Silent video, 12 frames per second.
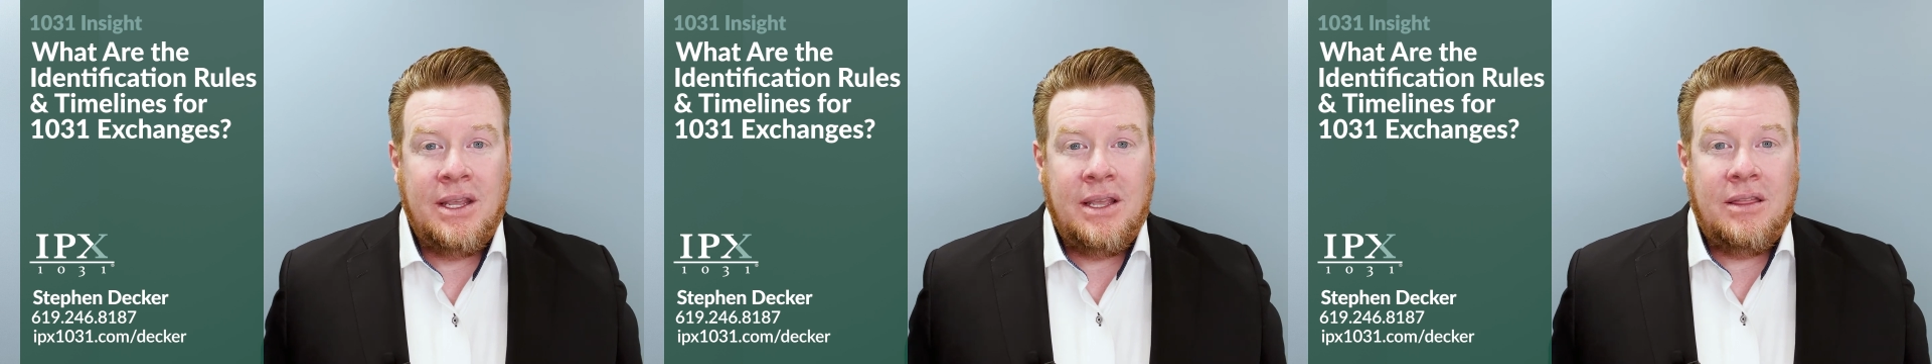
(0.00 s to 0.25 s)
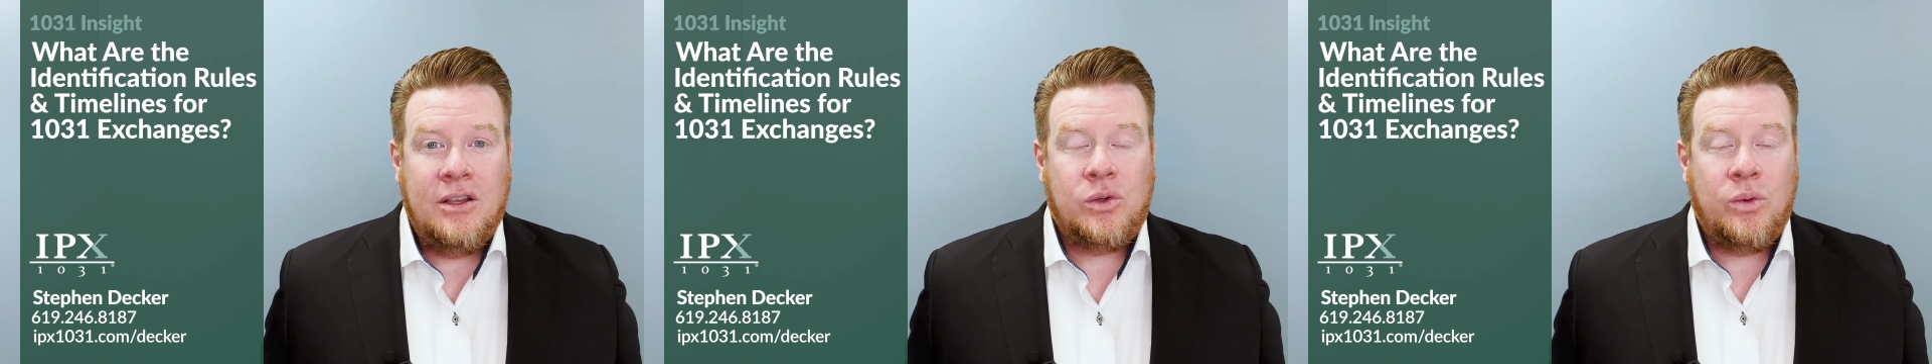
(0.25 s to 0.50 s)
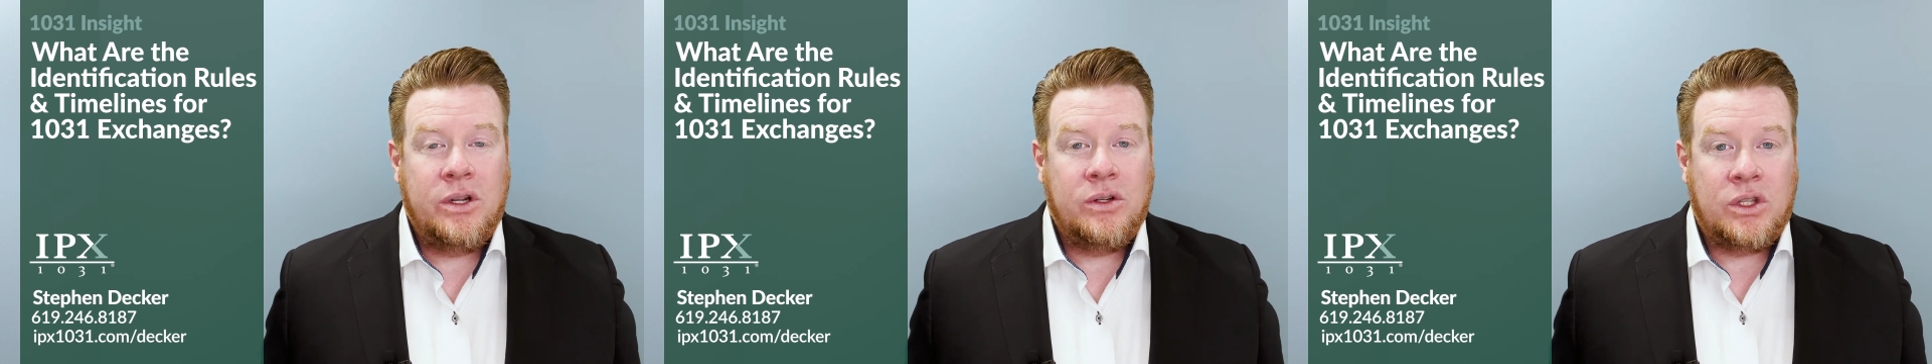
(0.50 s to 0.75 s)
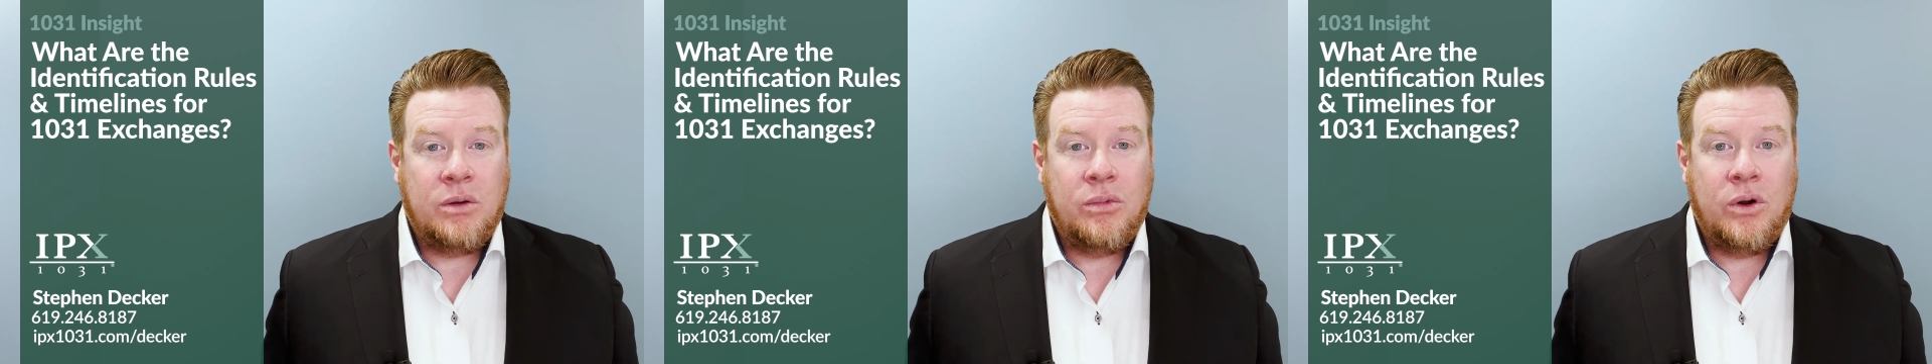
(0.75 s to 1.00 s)
This one
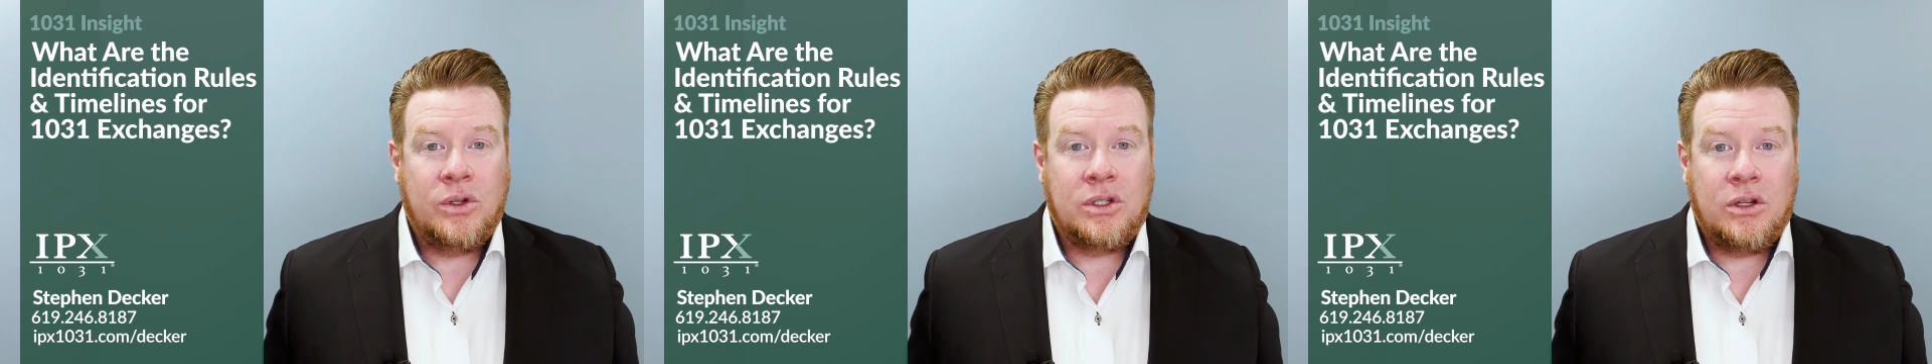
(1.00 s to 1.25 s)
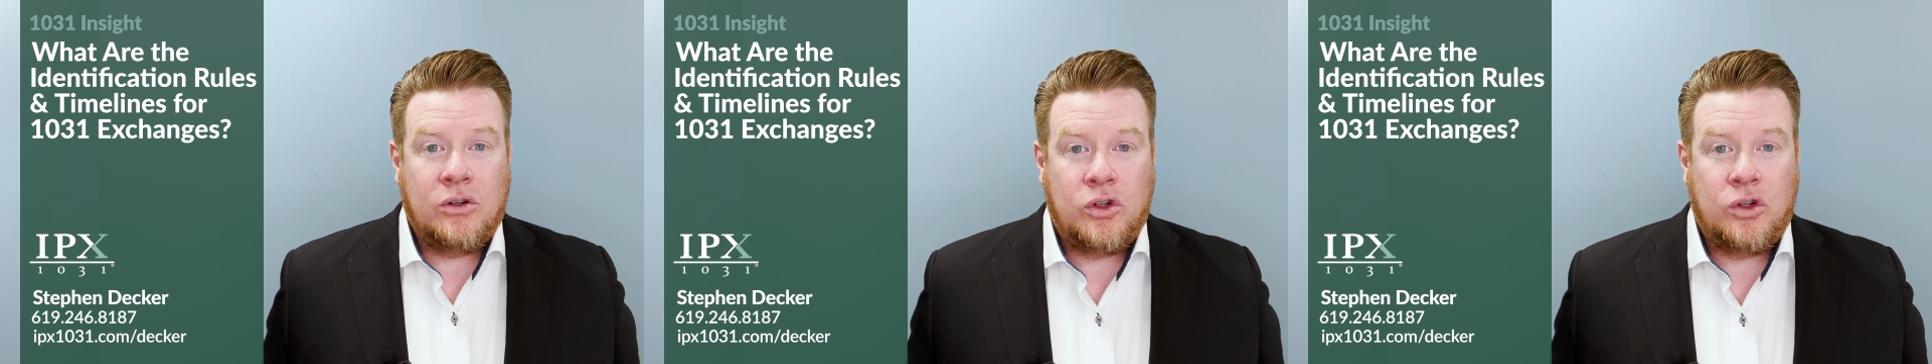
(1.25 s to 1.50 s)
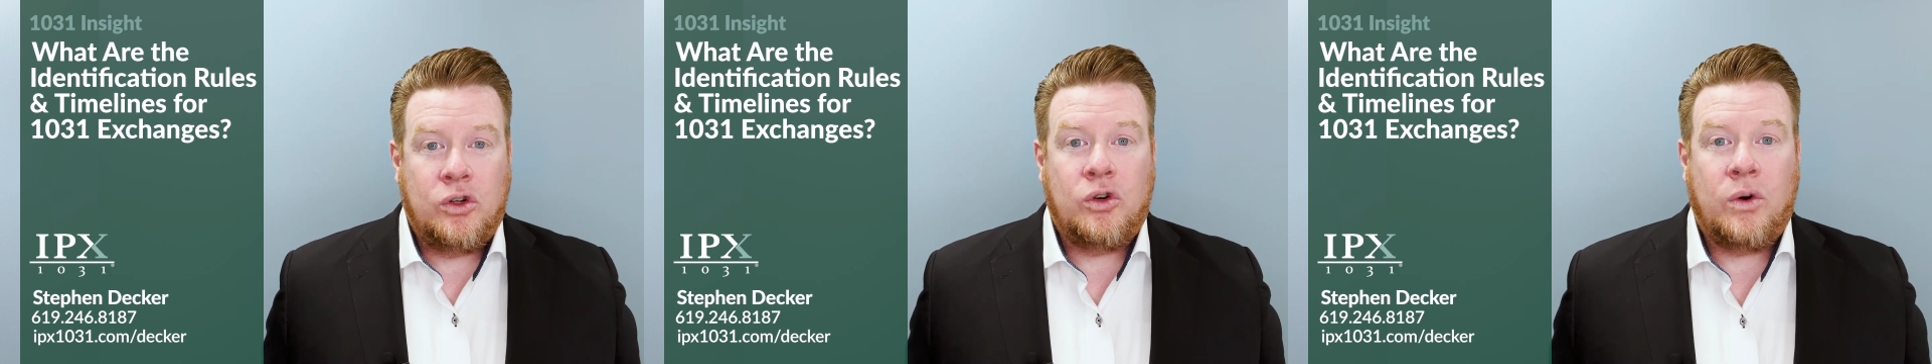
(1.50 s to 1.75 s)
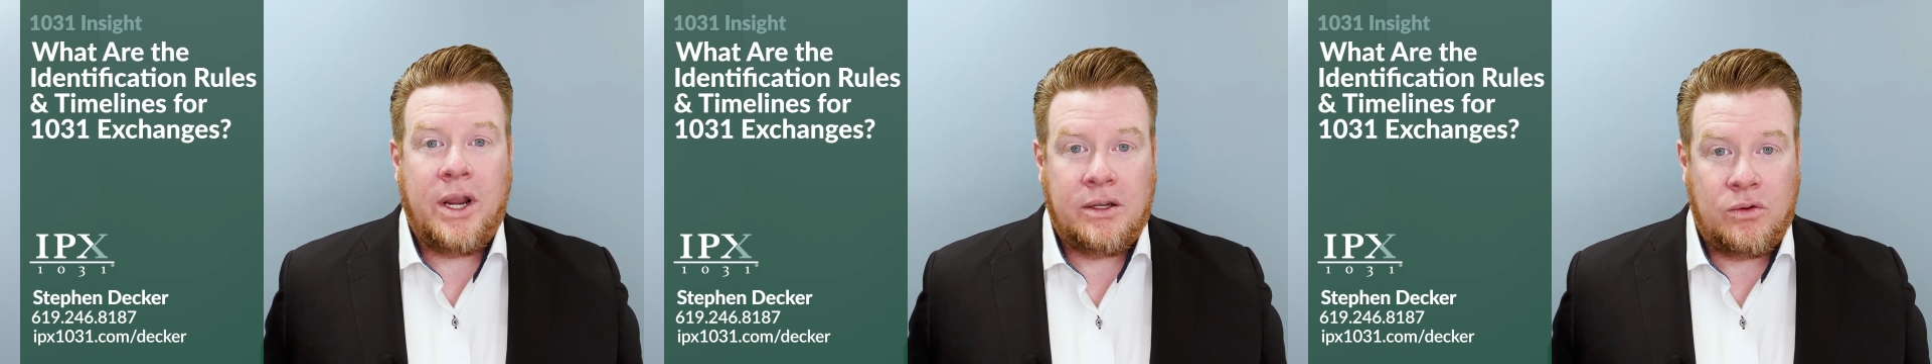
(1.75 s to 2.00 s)
is the most
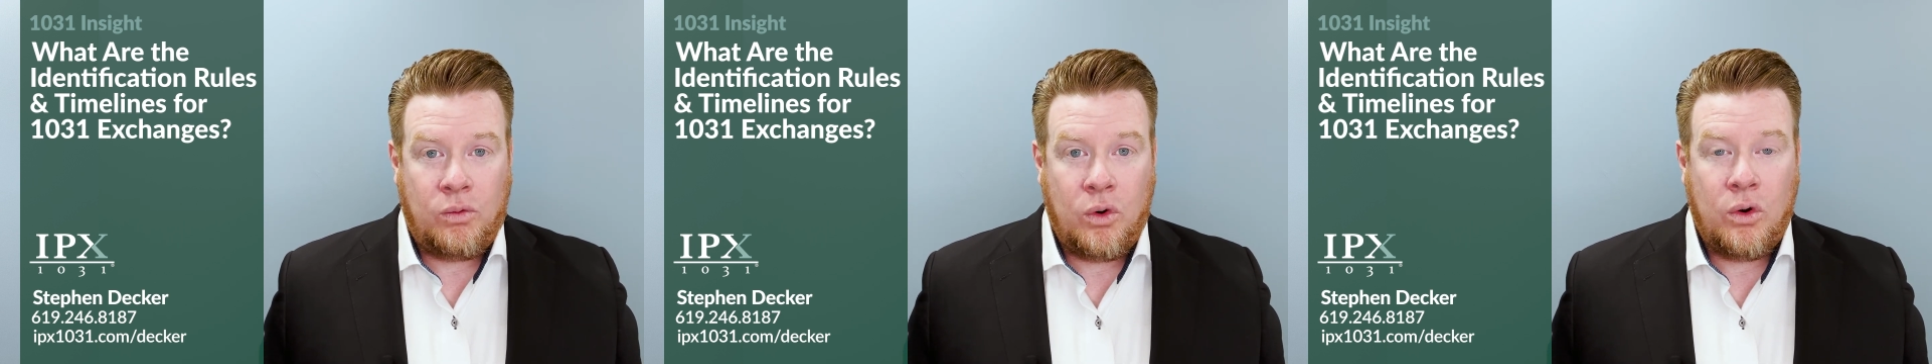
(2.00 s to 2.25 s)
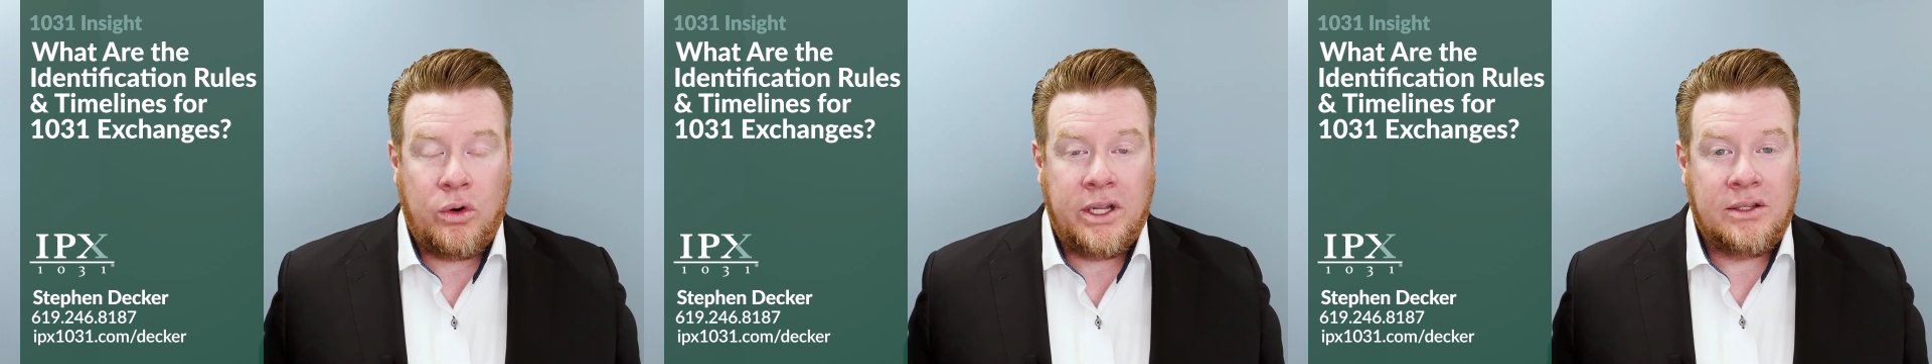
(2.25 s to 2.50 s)
strict rule.